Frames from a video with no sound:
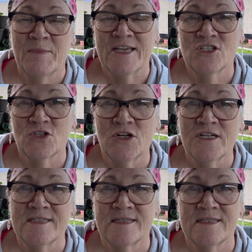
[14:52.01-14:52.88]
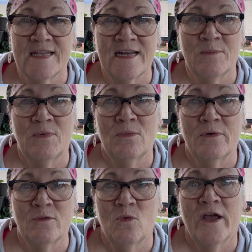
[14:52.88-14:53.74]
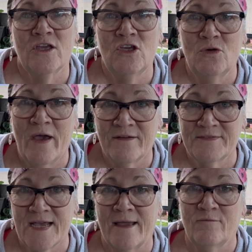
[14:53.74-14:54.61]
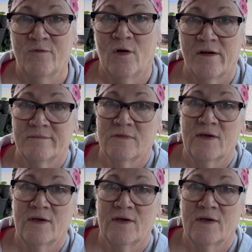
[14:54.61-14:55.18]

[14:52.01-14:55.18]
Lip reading: Make sure it's sustainable with what you have time for,